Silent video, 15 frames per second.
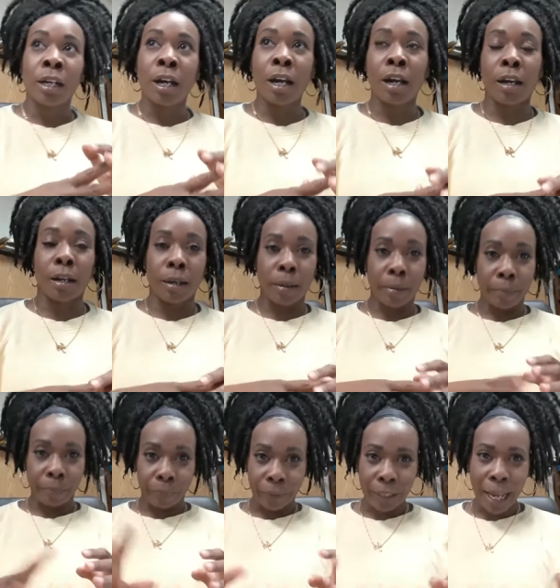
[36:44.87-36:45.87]

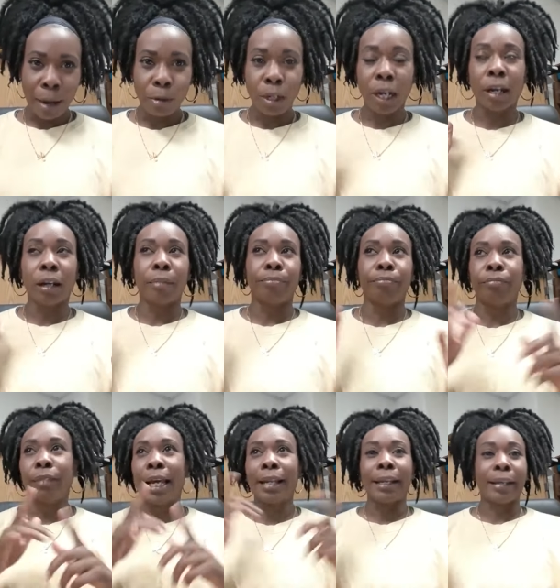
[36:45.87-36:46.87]
um not uh
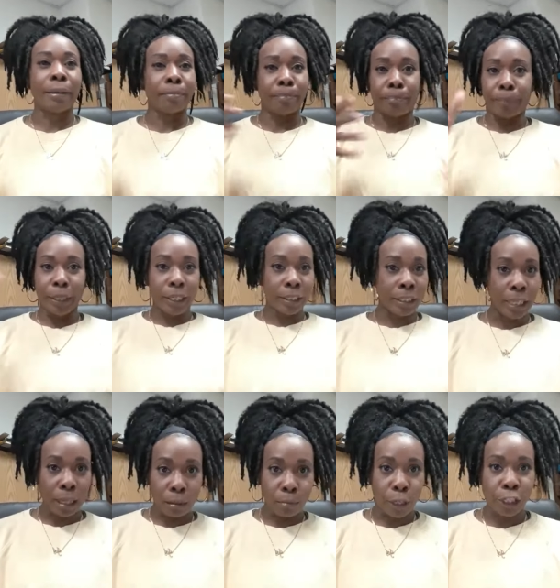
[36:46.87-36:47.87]
not like a big
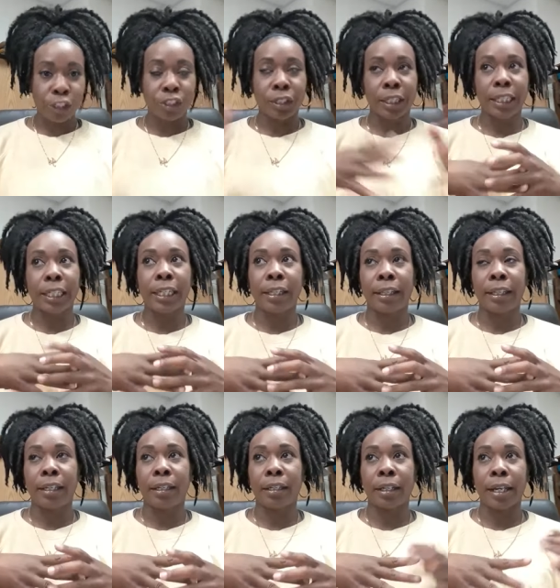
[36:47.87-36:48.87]
celebration or
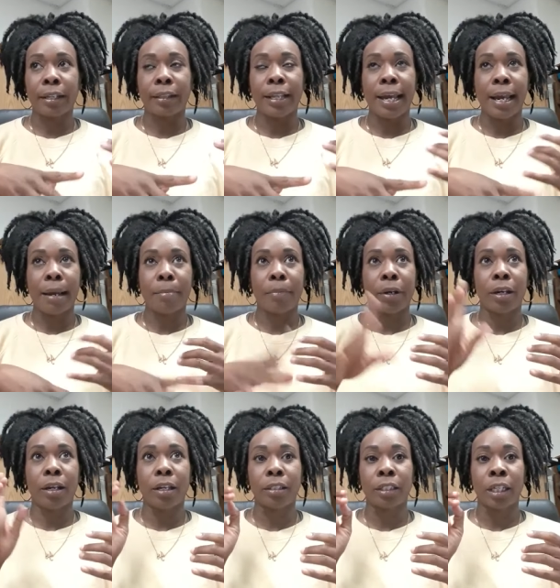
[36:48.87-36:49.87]
anything like that
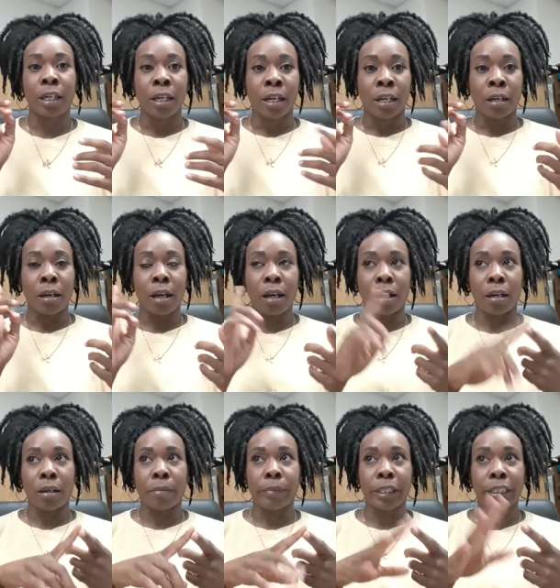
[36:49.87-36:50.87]
but
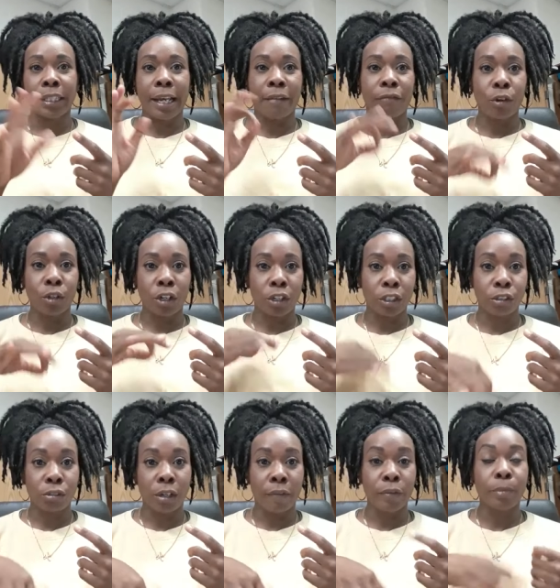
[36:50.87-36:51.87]
um, the staff voted on
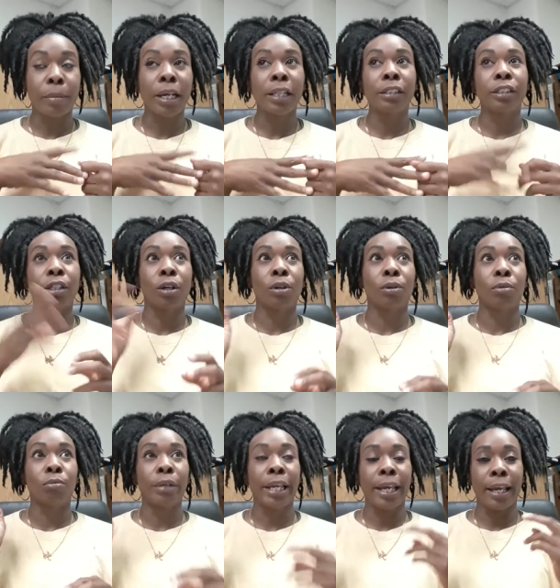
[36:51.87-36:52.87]
student of the month. So
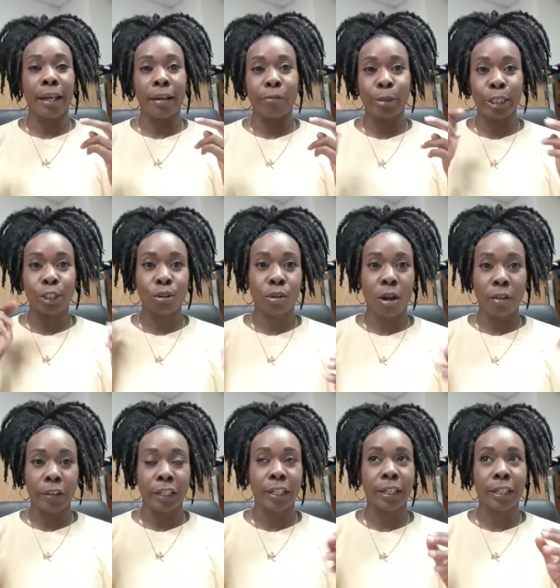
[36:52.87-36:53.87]
we have, we told all
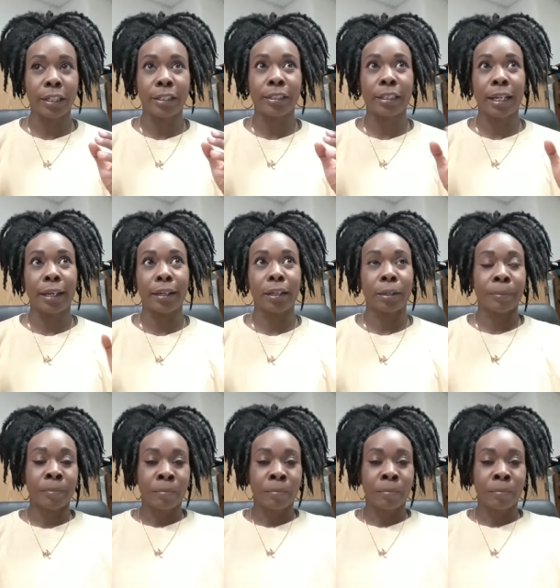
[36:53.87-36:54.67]
the kids, like,